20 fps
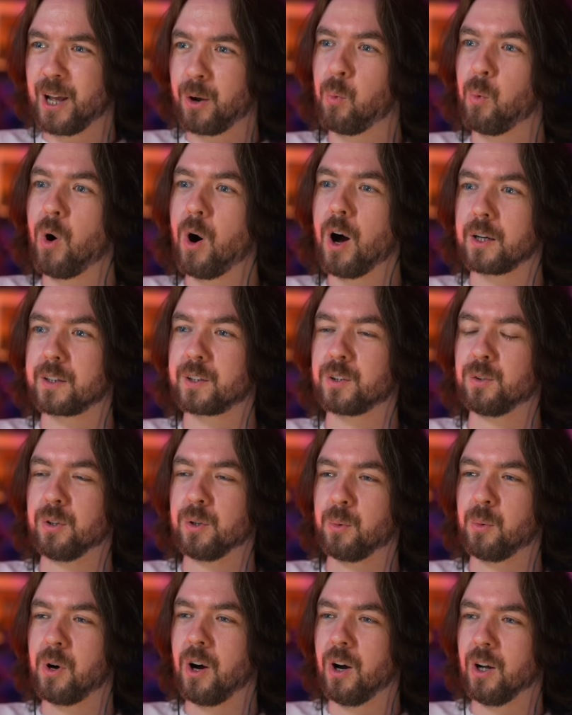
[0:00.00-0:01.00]
like walk
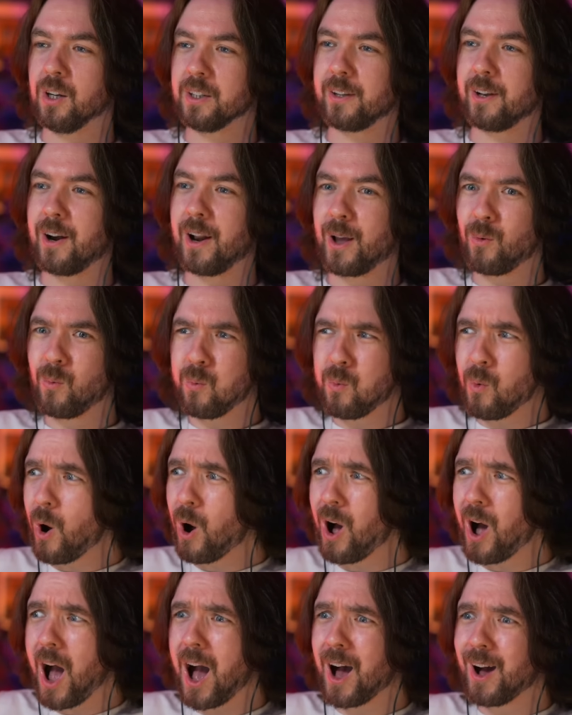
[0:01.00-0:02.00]
through the wall and they're like,
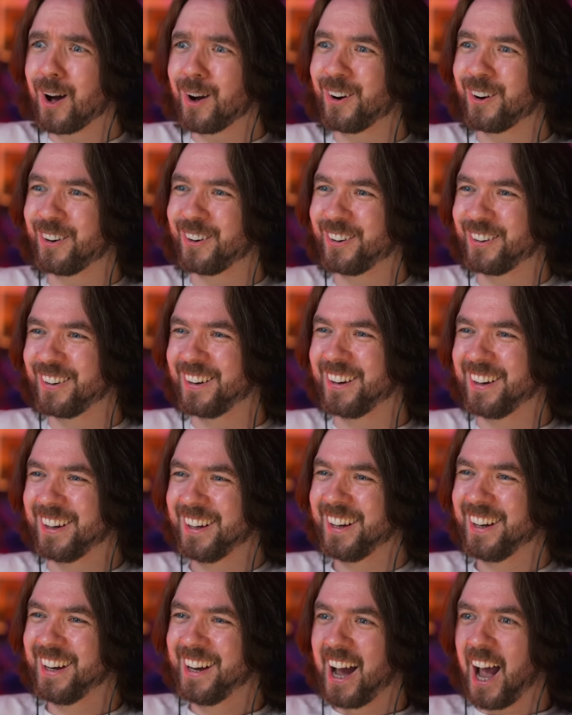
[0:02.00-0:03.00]

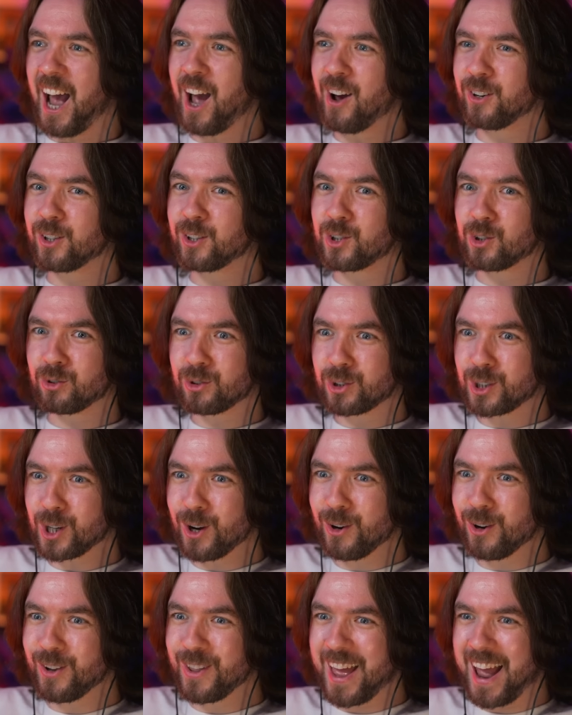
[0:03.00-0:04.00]
whoa, how did you
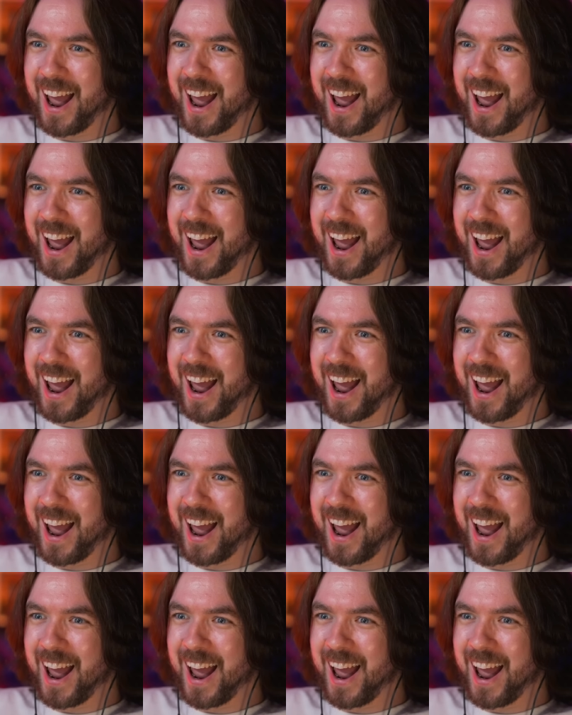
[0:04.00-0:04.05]
do